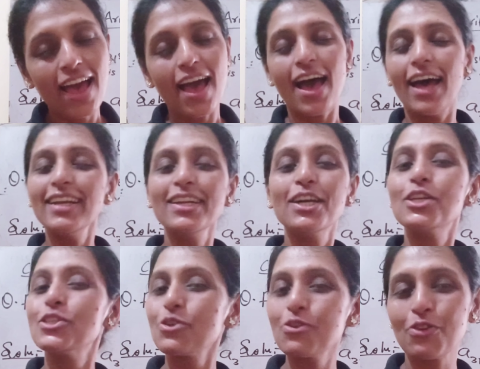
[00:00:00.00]
and
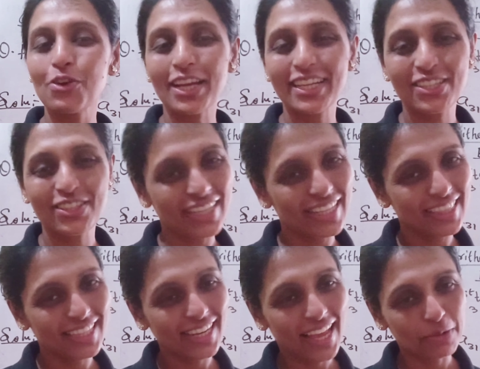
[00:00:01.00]
don't forget to hit
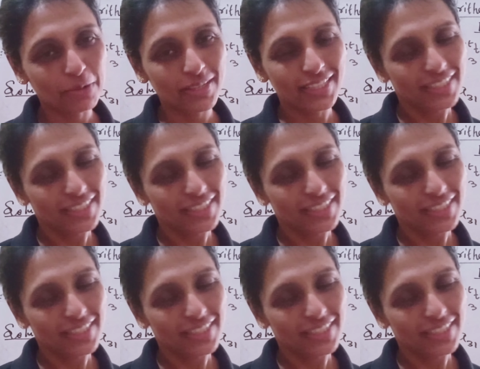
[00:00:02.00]
the like button.